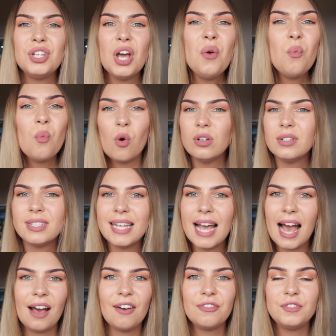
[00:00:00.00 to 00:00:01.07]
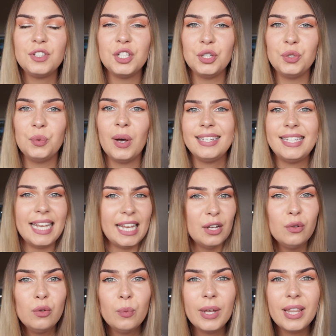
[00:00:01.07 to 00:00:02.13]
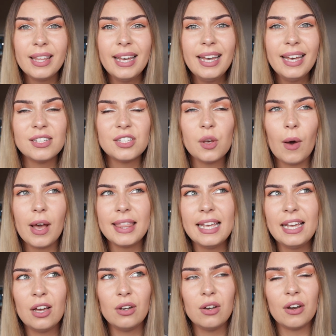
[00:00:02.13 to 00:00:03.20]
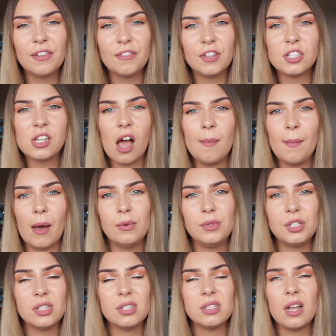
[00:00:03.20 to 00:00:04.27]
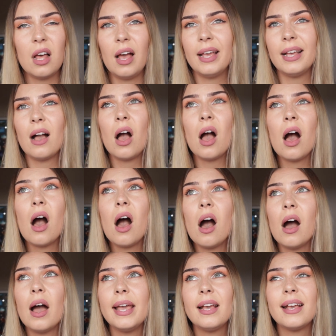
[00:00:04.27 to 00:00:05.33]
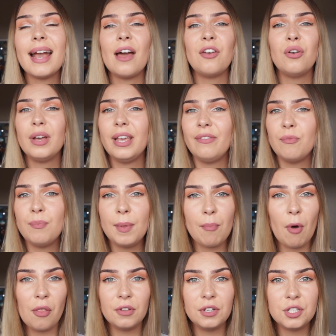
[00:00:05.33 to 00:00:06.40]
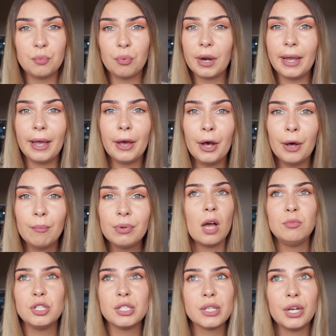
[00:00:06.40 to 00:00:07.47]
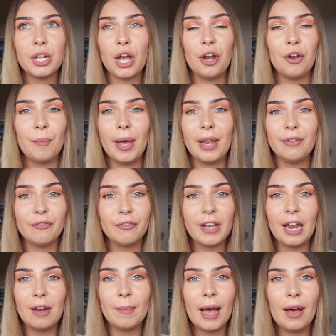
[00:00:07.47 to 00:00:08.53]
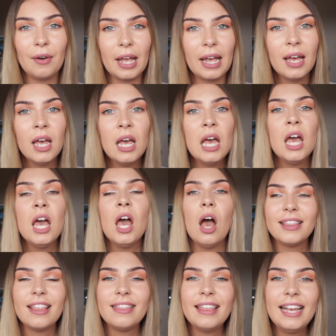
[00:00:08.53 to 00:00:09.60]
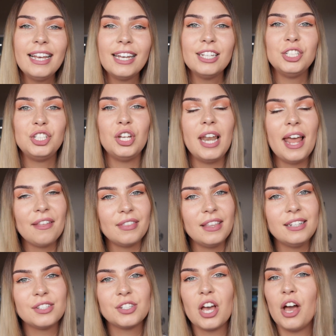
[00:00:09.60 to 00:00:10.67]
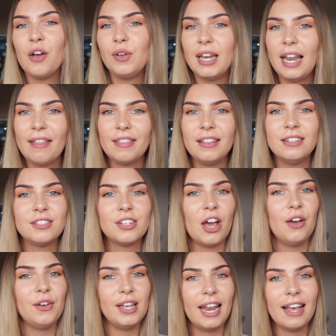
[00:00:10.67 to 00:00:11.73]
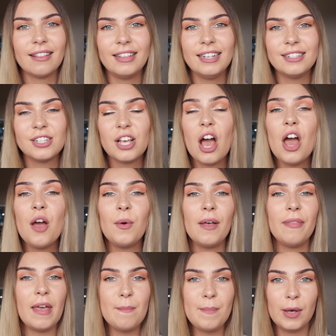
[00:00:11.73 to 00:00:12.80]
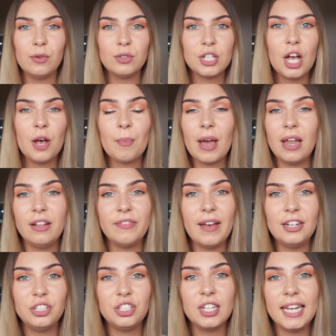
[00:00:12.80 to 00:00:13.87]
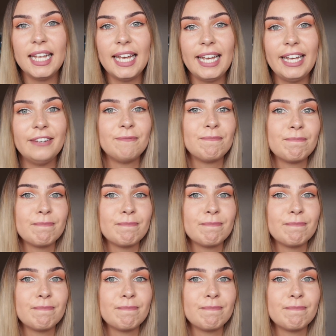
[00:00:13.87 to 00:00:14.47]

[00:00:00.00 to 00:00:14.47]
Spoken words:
don't want to have to deal with it. So I think a lot of the time I was just like, I cannot even be bothered to bring it up. I'm just gonna go to bed and forget about it. The thing is, you let things go, you let things go, you let things go, and they build up, and eventually